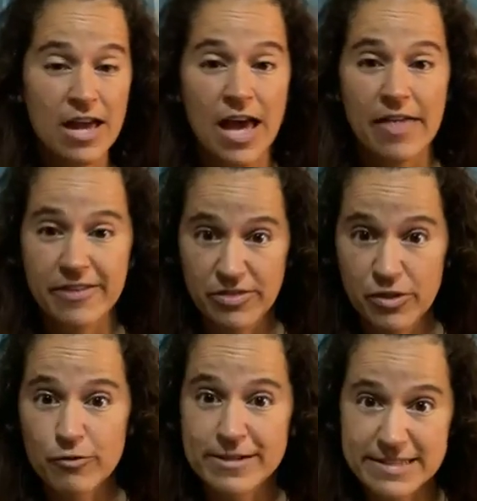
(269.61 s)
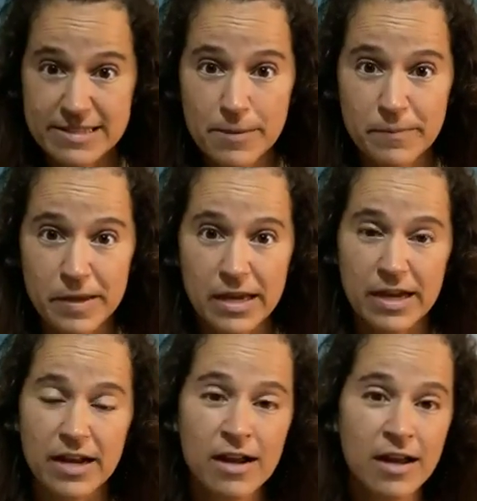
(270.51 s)
And then the
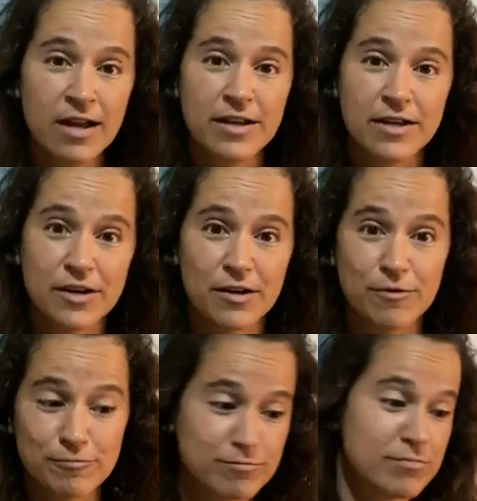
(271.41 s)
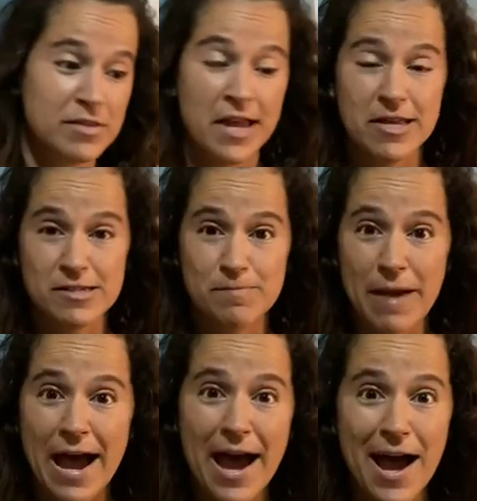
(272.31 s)
recipient you know, lays
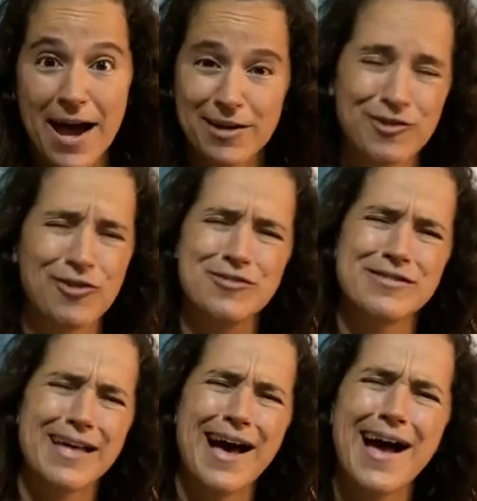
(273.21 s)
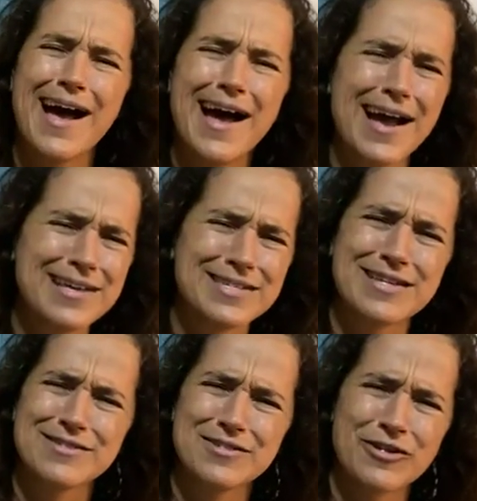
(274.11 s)
back, closes the eyes,
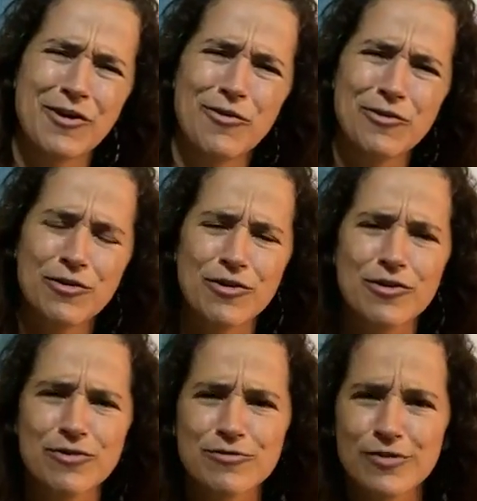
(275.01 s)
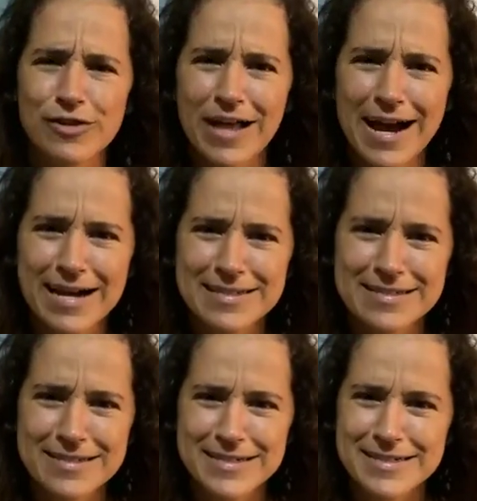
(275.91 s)
has a total
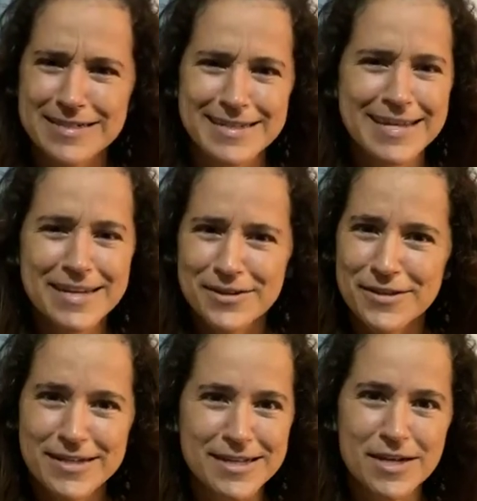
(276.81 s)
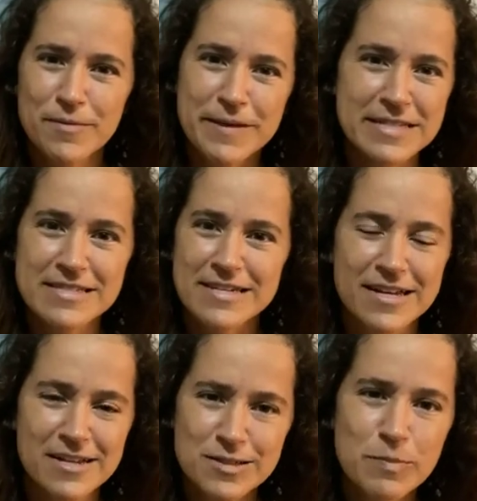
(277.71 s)
relaxing, healing, amazing
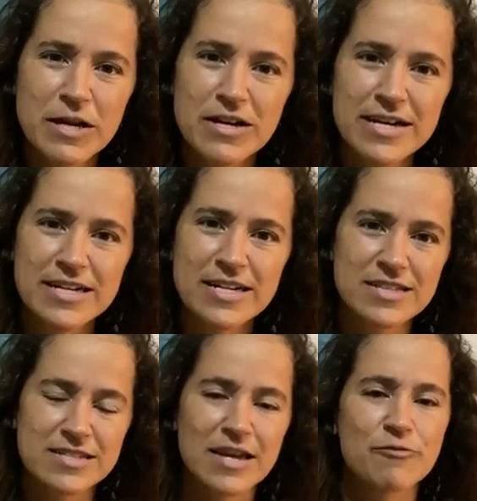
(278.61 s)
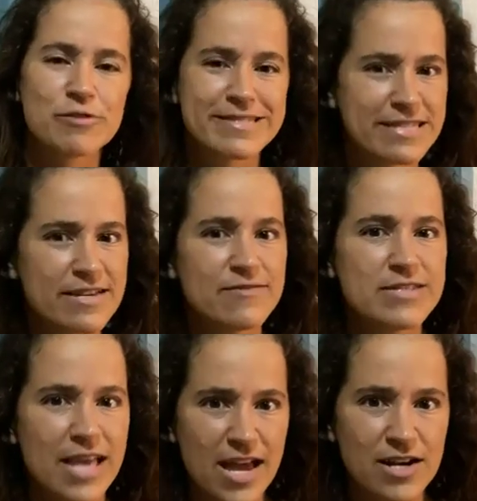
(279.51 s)
experience, and receives
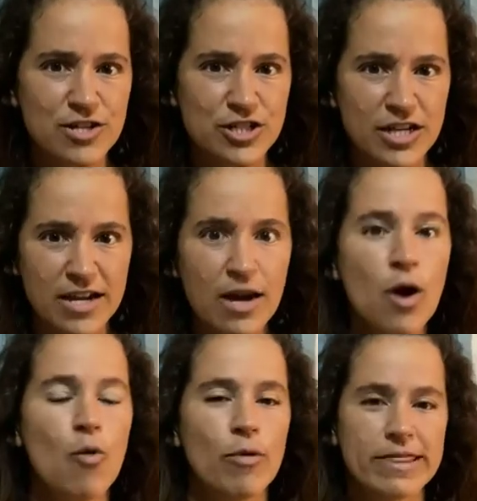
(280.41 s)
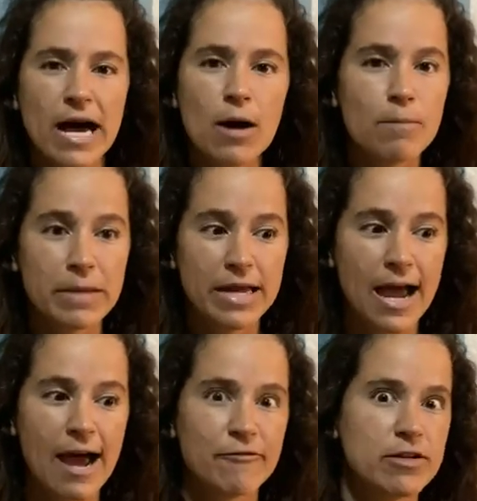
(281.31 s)
the energy without me
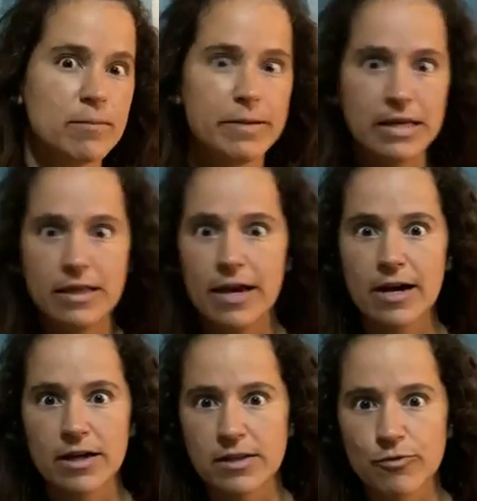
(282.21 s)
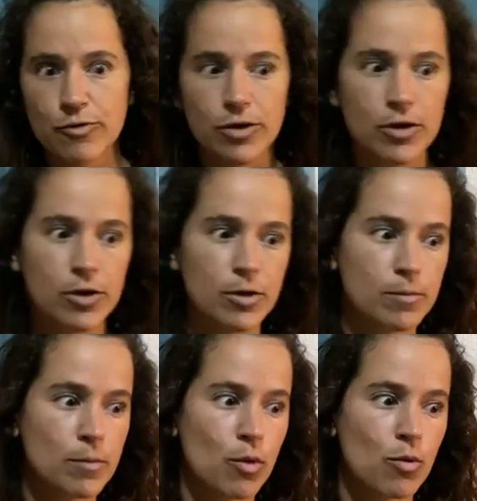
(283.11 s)
having to be there in the
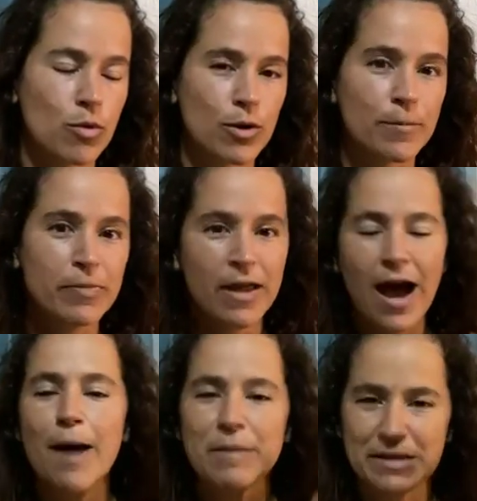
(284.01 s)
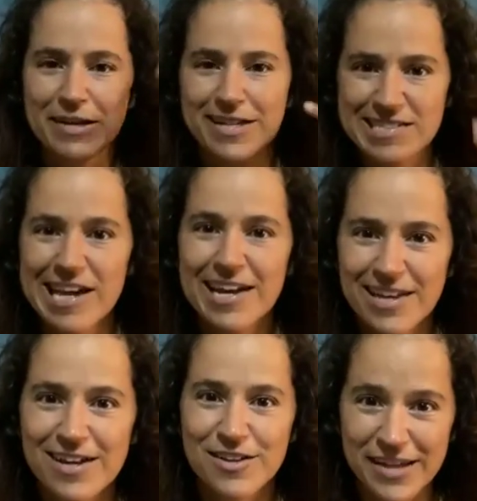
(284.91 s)
room. Or, I mean, like
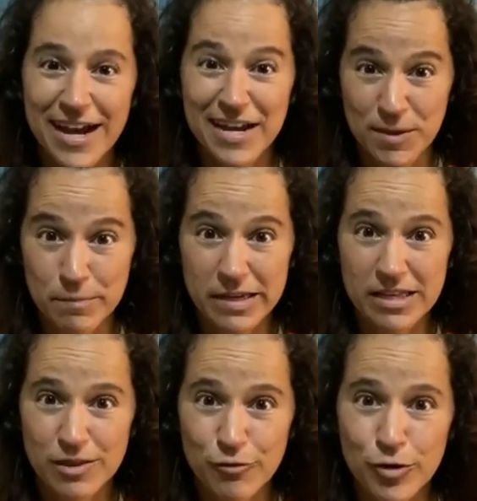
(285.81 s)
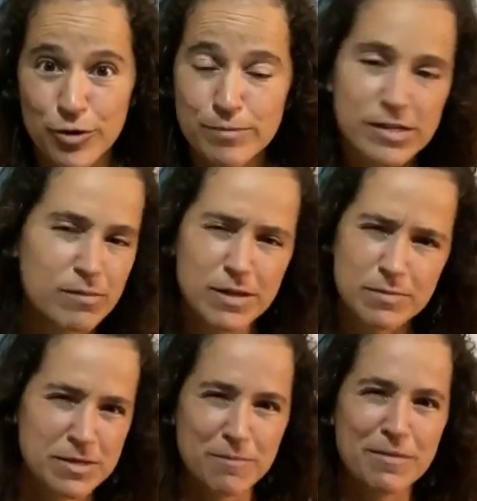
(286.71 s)
psychically, I can be in the room.
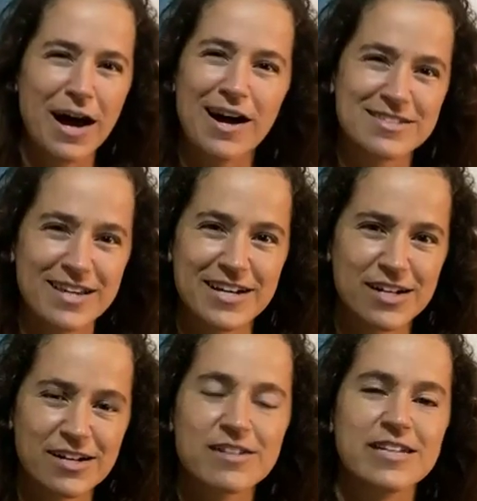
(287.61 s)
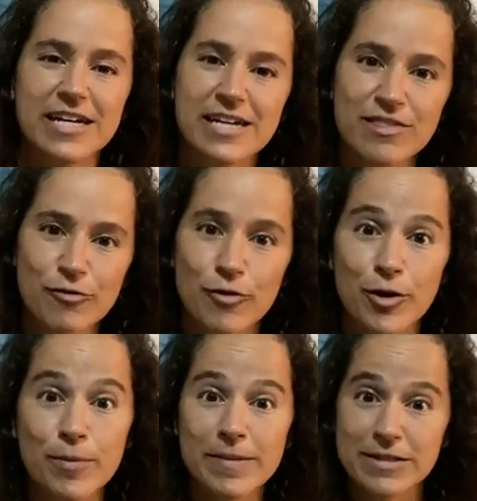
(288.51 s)
Sometimes I'm not psychically in the
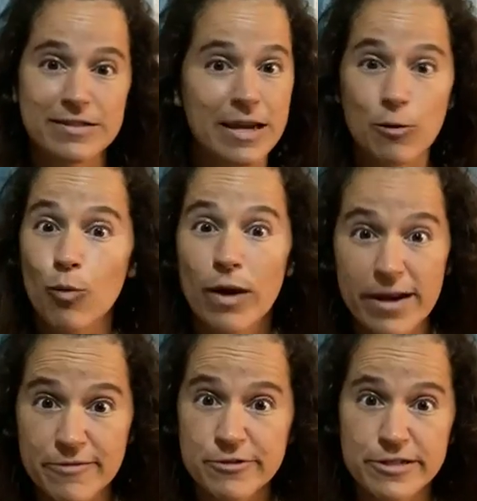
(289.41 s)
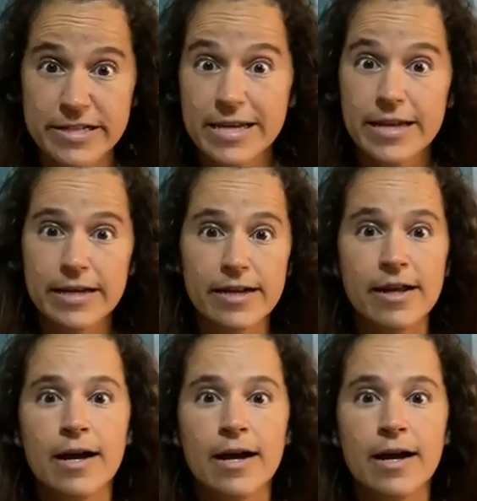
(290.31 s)
room, it's like whatever's needed.